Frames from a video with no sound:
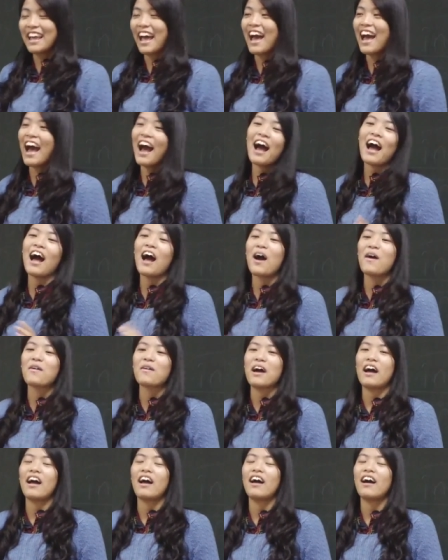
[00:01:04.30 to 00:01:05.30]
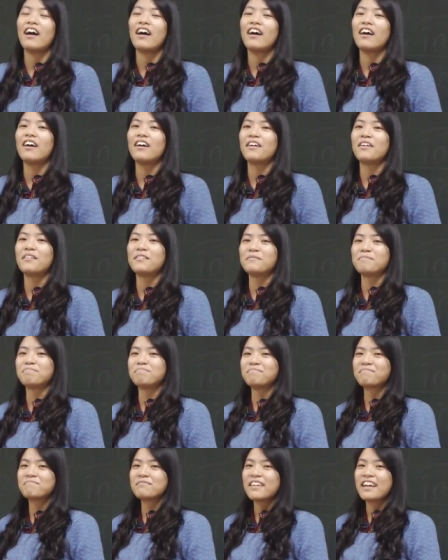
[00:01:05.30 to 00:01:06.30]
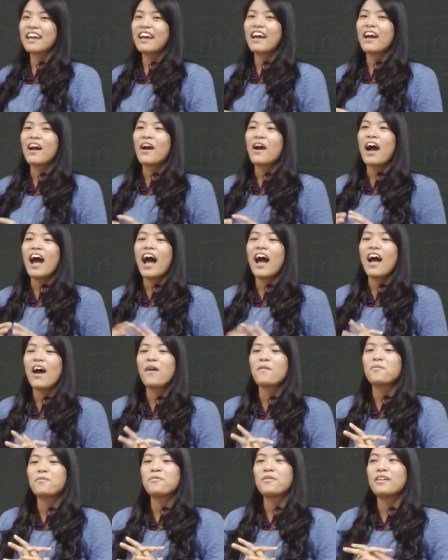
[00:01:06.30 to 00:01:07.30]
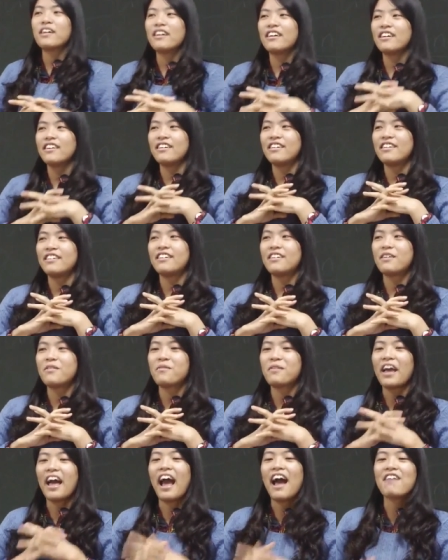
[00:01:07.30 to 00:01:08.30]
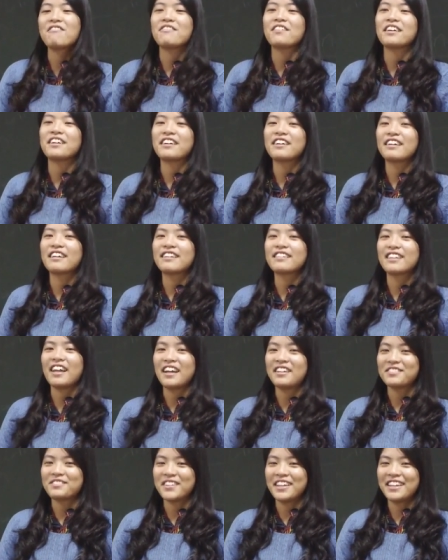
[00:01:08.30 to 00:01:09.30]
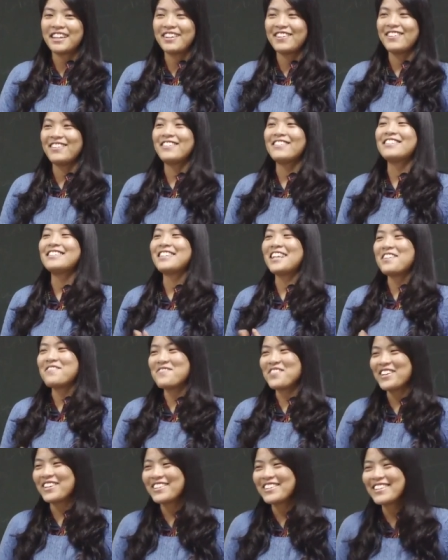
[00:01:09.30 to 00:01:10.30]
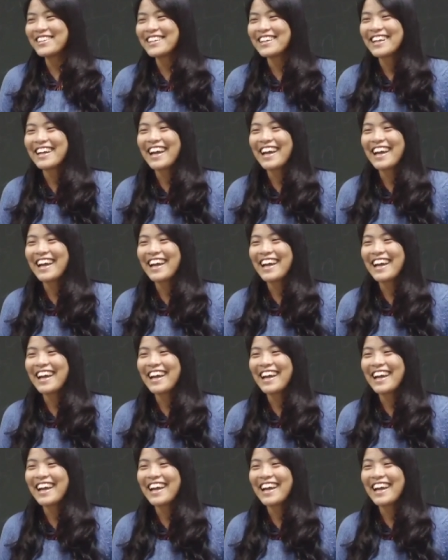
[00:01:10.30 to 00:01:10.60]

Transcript: that uh, um, uh, we have a classmate called Samuel